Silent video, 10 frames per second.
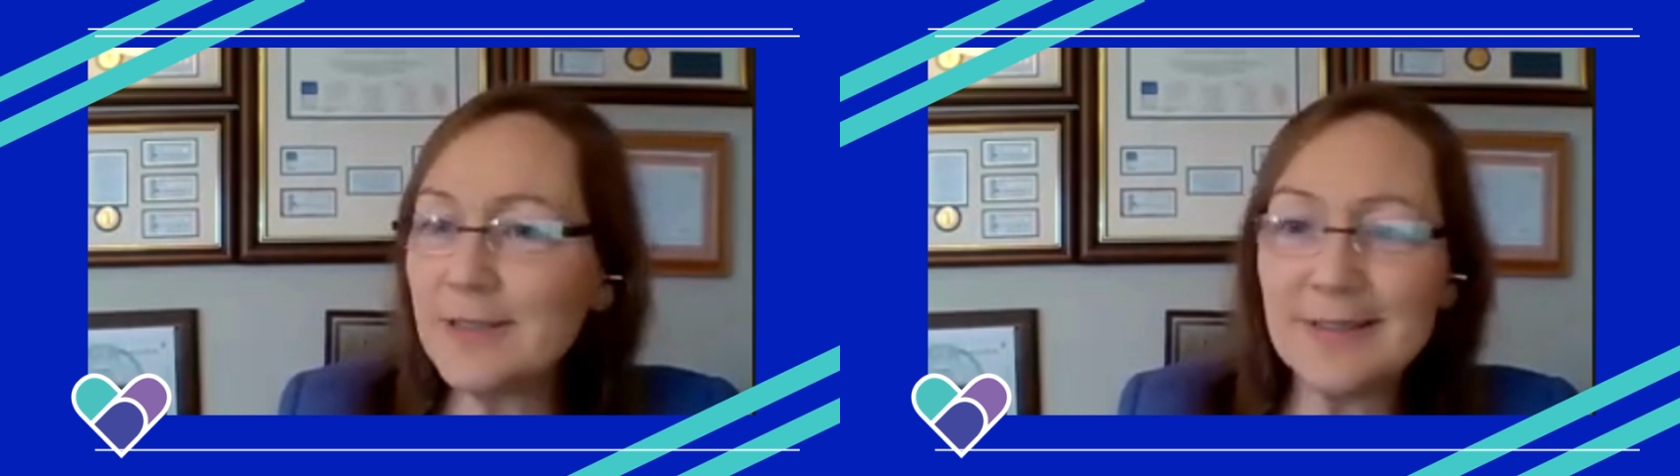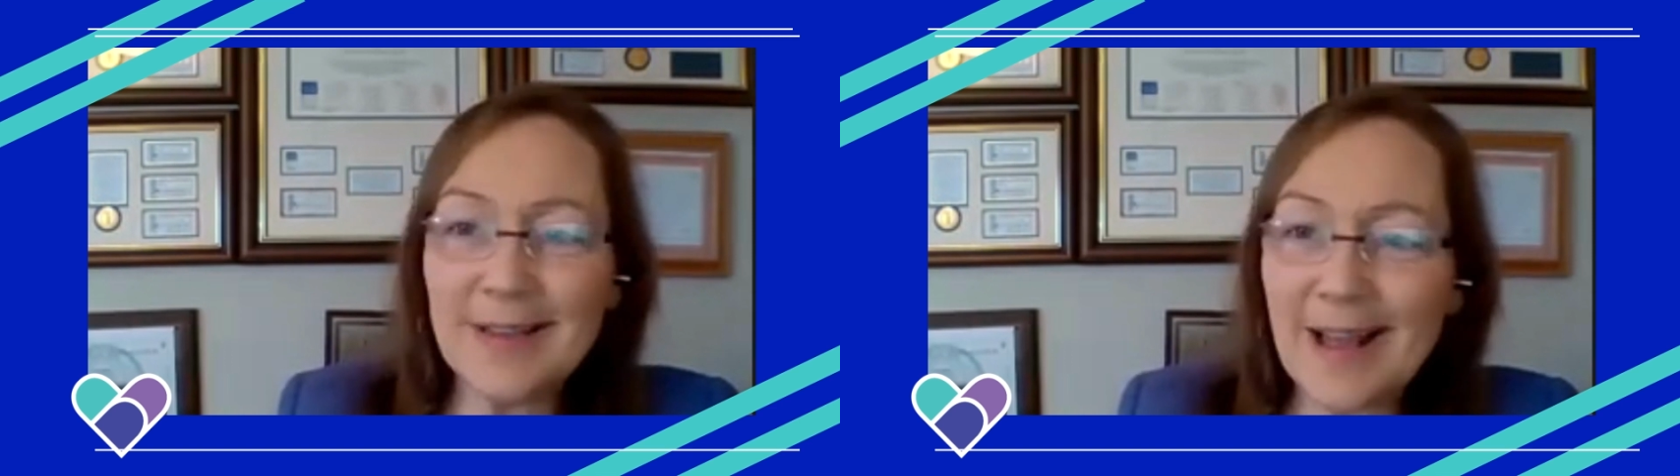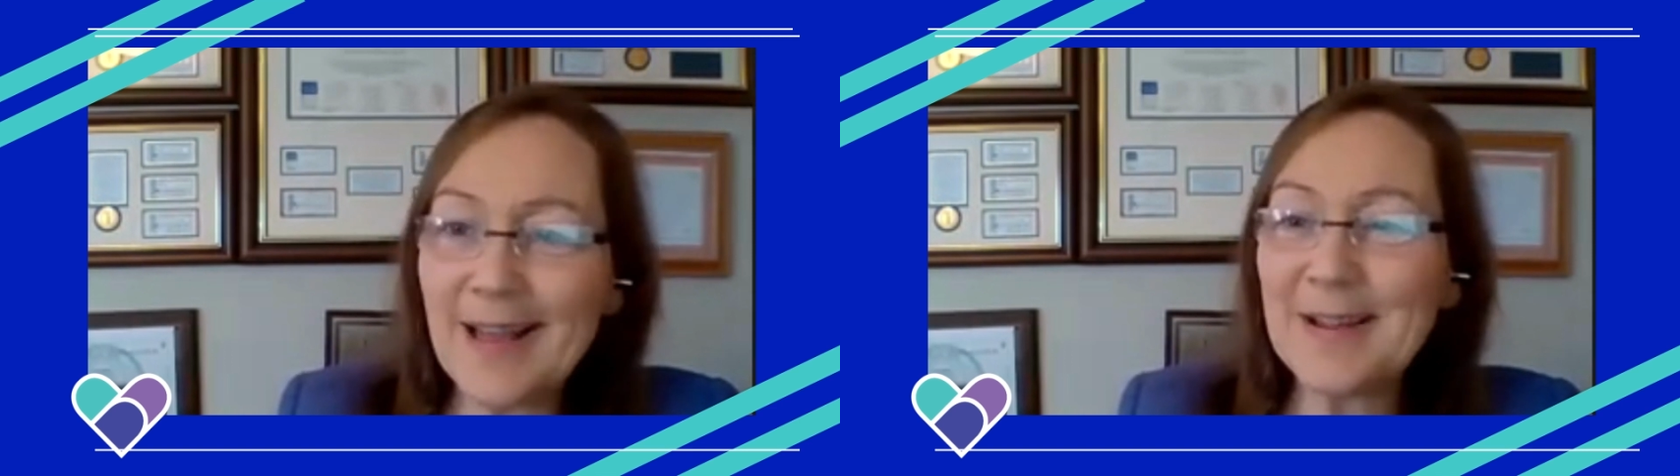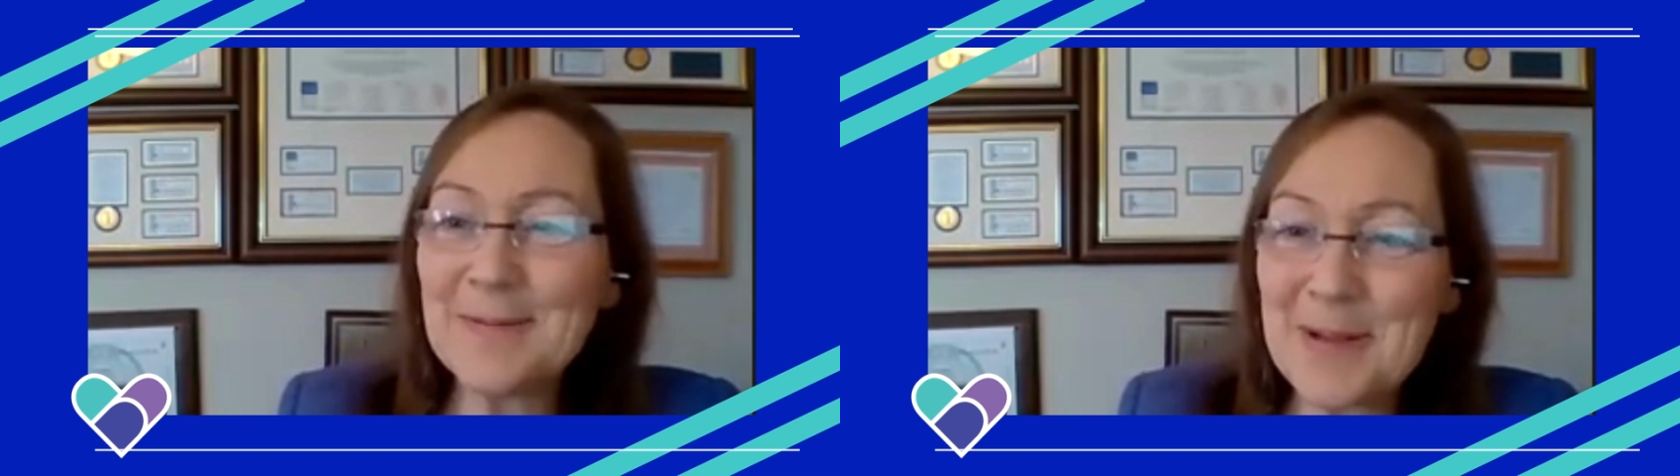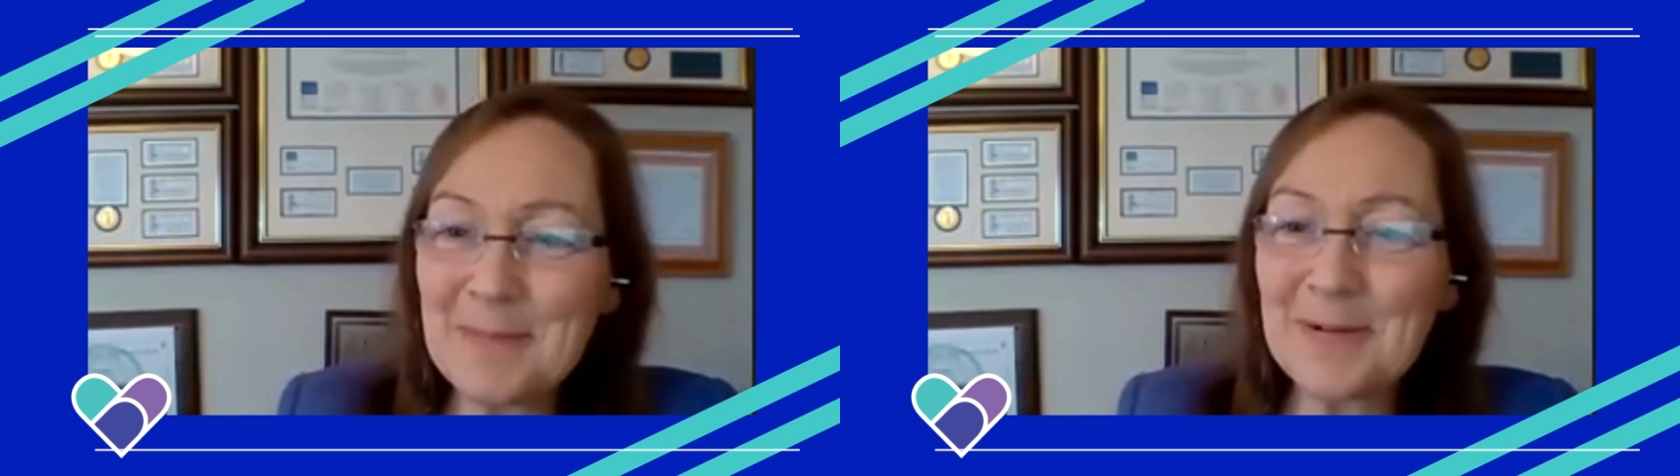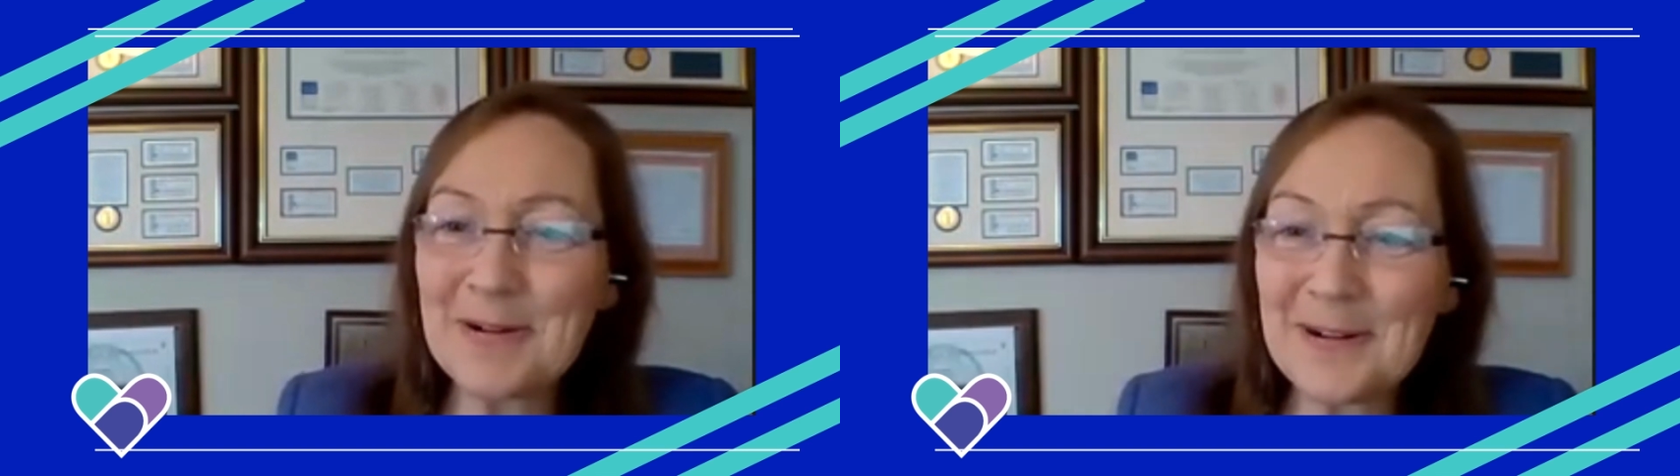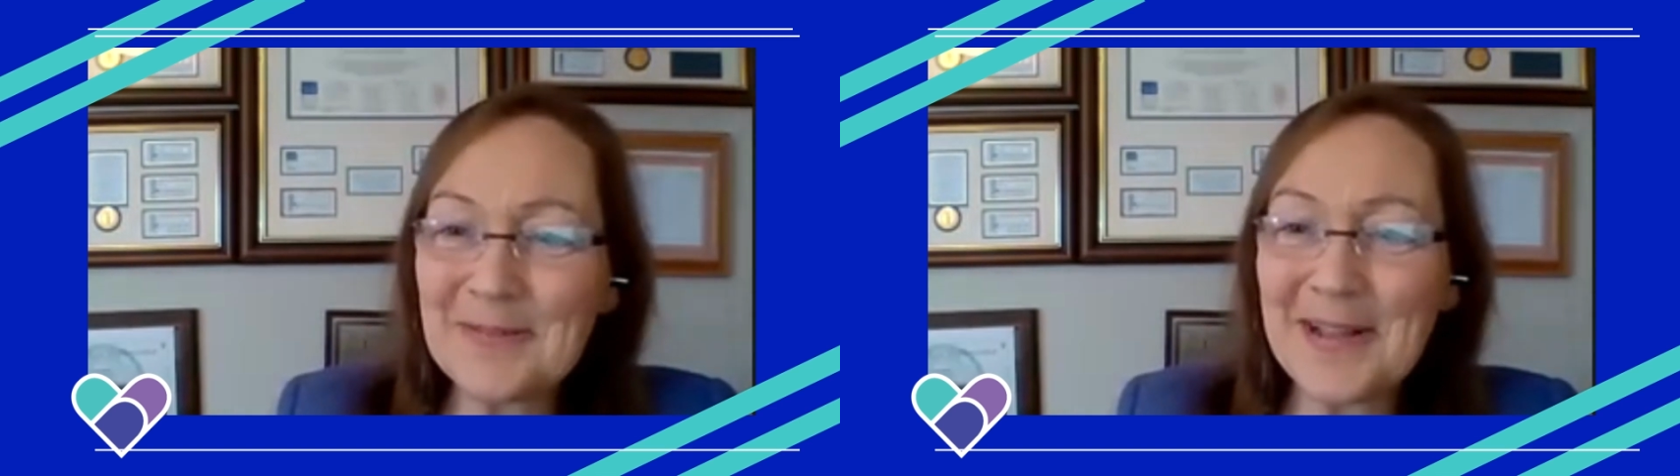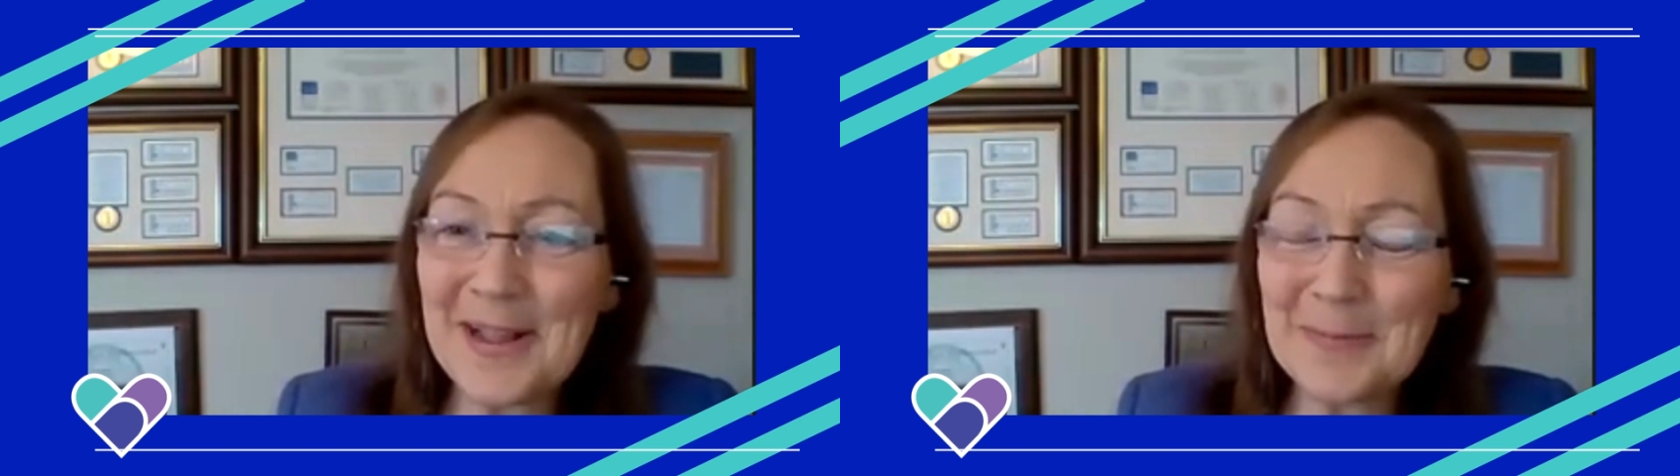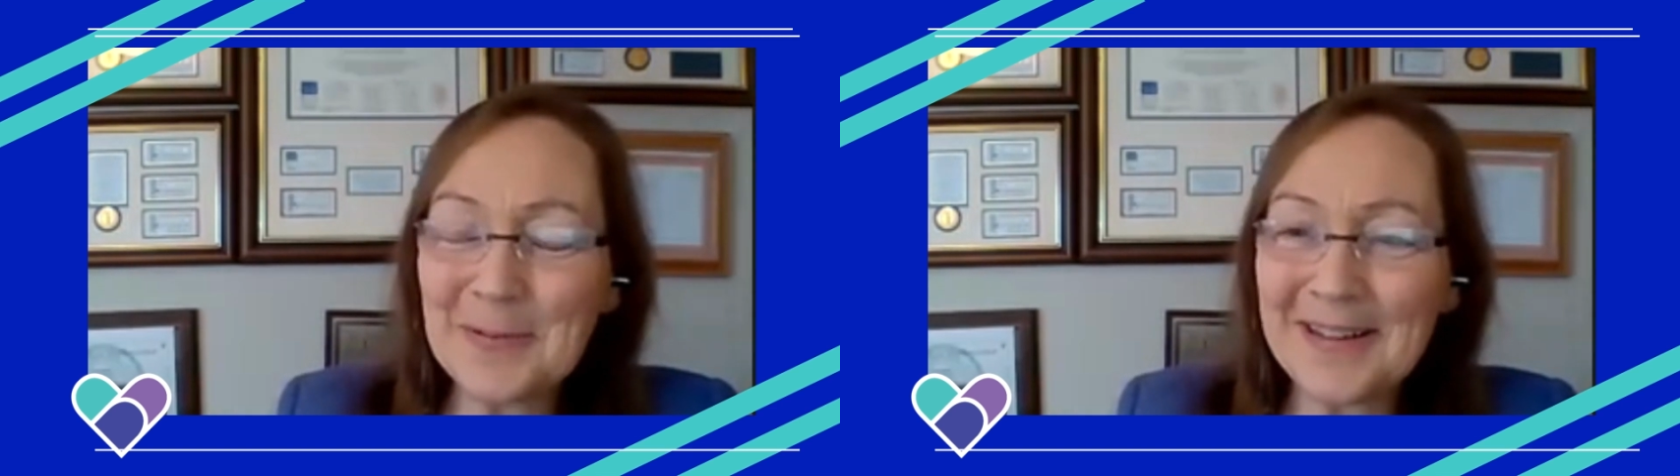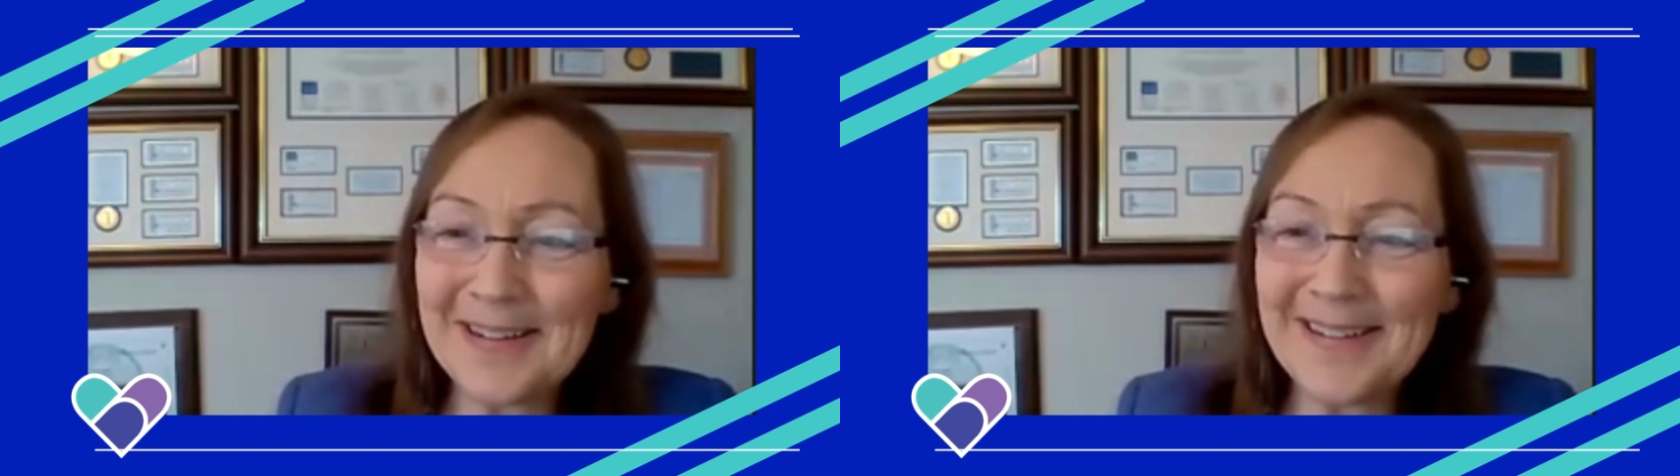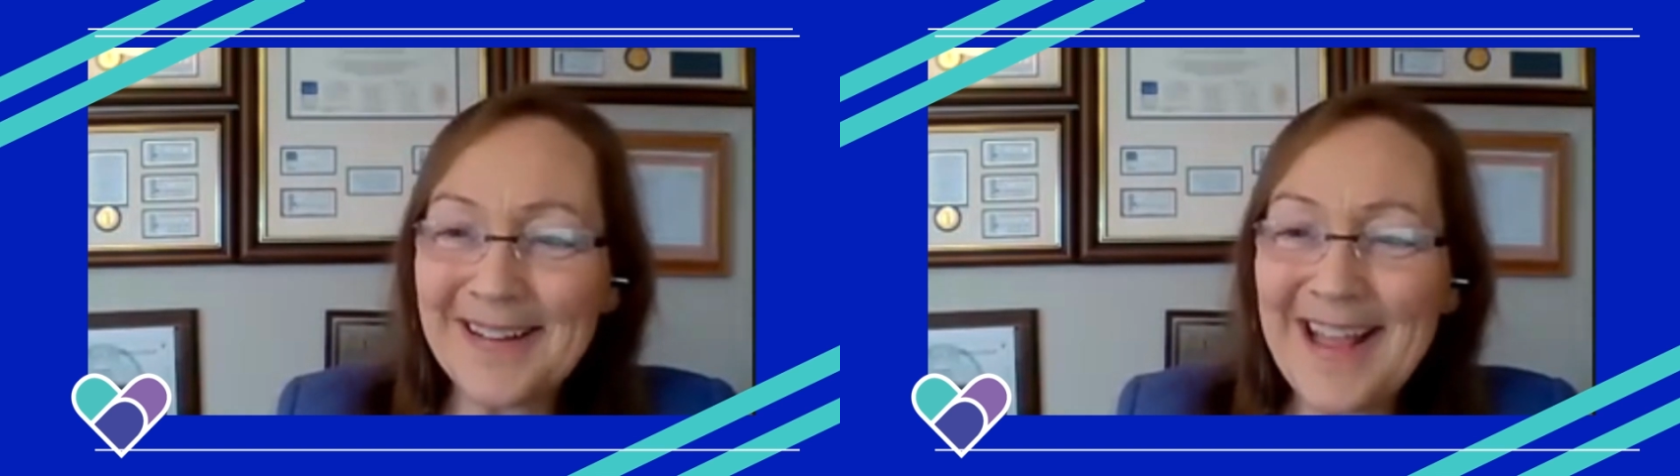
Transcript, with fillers: is not a member of APON,